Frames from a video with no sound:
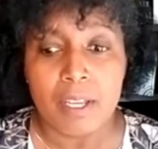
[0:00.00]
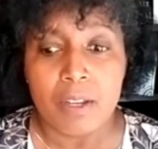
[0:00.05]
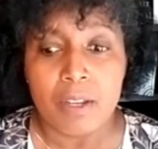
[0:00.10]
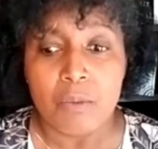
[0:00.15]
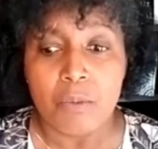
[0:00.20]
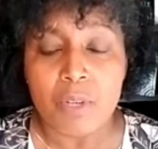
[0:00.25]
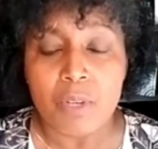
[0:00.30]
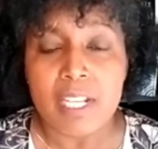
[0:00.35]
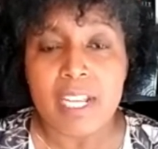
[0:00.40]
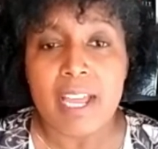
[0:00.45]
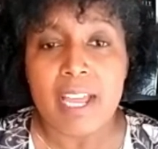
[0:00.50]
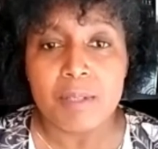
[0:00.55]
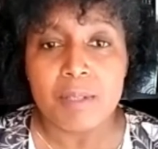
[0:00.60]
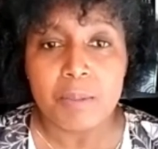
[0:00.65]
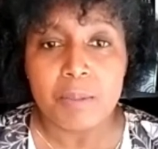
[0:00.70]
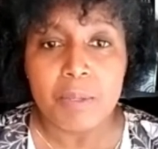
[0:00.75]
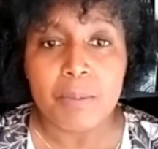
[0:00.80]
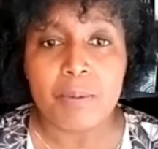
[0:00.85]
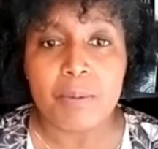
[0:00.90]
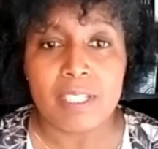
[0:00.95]
really helps
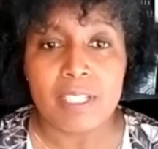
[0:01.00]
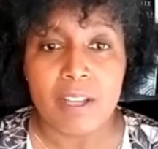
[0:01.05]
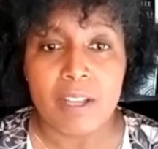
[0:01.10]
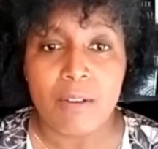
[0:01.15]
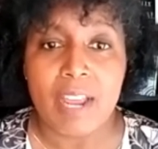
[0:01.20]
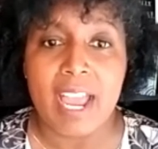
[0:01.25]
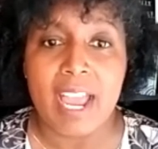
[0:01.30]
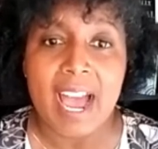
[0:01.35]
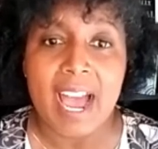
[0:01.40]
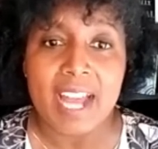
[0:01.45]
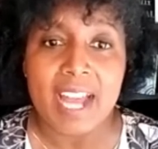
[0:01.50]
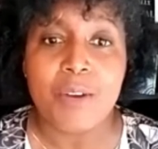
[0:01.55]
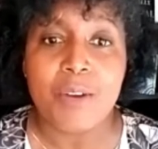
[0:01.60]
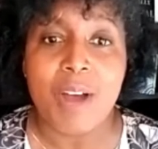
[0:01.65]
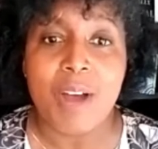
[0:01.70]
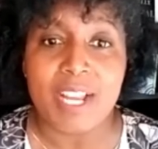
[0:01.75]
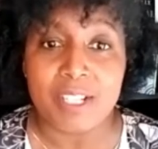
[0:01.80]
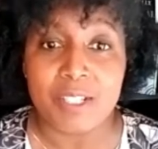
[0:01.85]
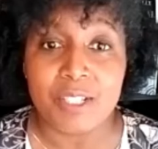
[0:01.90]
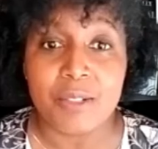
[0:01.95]
people to say, okay, how do
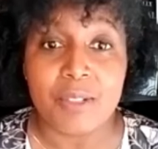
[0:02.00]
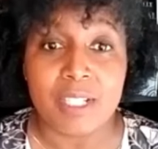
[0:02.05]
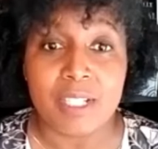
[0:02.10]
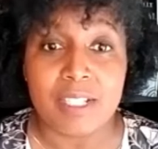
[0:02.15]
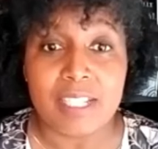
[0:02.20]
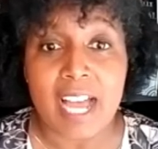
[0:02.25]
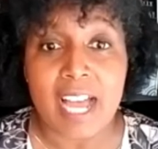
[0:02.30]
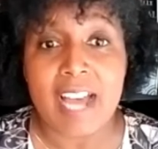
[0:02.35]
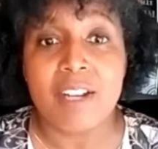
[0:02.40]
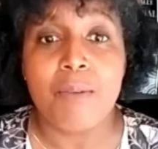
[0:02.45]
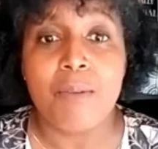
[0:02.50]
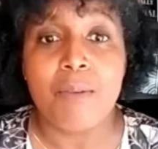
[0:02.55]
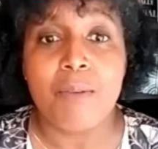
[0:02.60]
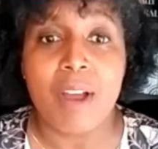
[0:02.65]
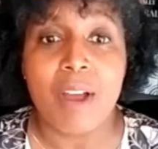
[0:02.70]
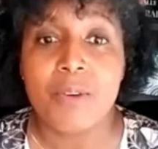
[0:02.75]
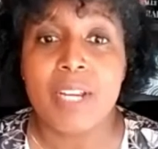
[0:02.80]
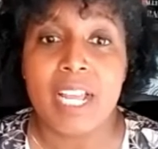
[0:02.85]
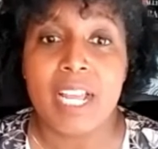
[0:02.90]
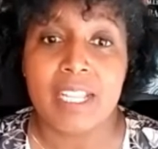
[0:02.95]
I do this? How do
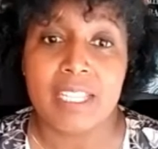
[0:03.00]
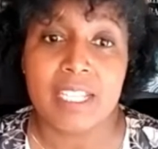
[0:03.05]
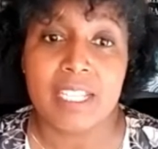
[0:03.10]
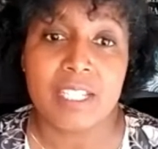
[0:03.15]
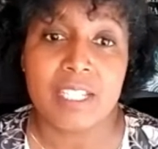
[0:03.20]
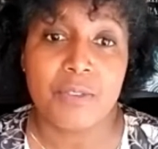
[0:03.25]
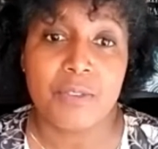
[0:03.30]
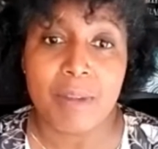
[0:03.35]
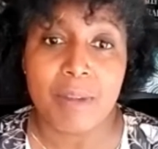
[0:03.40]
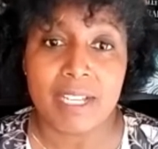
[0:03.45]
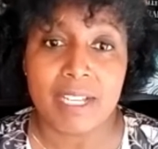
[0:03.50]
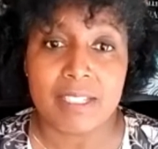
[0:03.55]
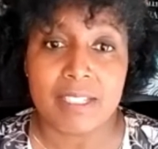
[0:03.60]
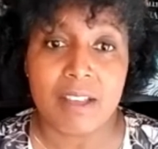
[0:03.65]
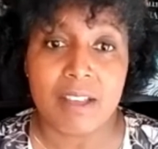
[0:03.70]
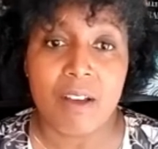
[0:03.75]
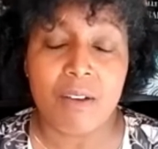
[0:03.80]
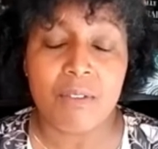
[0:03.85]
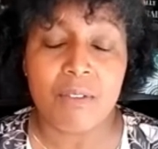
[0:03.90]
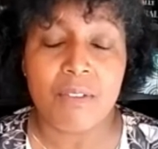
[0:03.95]
I create this for
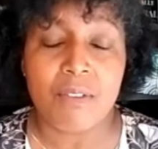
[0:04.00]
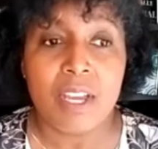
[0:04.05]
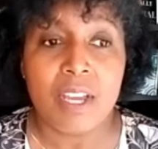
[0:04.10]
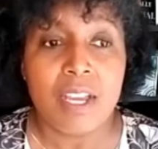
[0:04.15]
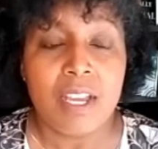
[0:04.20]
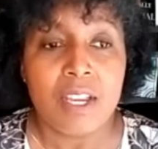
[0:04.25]
myself?